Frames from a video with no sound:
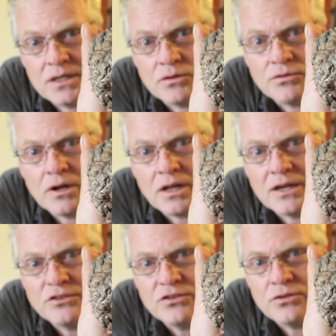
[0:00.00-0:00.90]
and over the
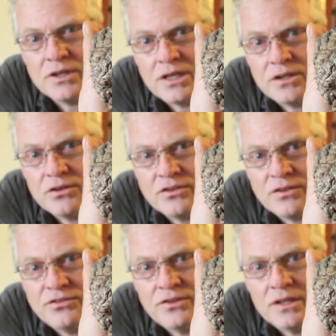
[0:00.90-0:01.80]
last 30 years
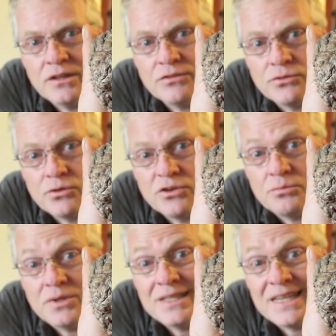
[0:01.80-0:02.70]
I've seen the
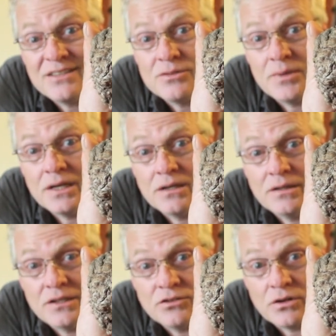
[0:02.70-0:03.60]
forest be decimated.
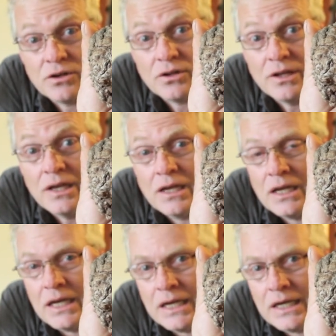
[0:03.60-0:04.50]
These are all
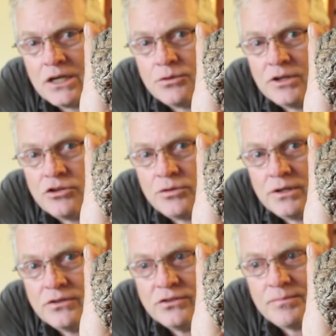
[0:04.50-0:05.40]
hickory
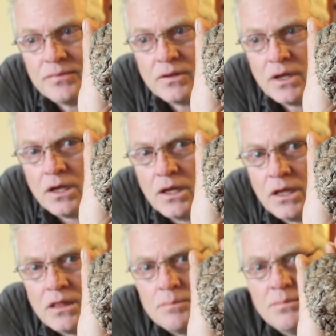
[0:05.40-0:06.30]
trees.
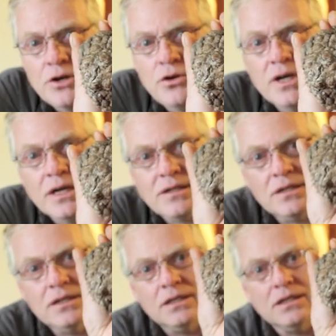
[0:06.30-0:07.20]
The bitter nut.
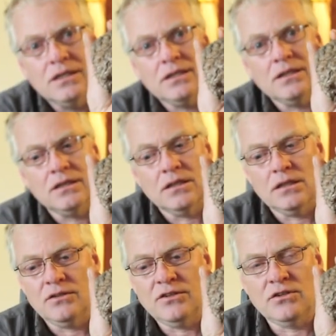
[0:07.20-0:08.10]

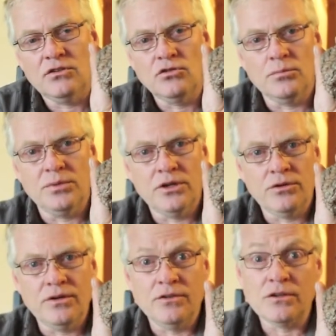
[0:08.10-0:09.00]
These things are so
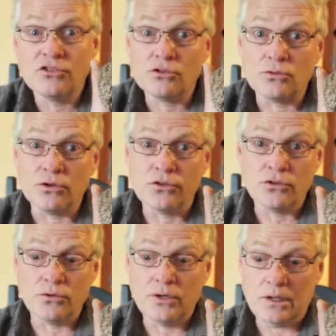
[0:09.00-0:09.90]
bitter even the squirrels
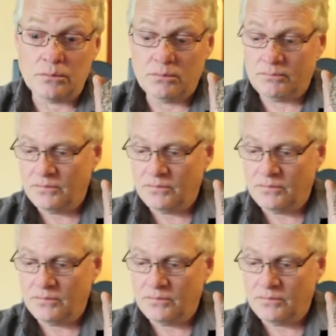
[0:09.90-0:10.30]
don't eat them.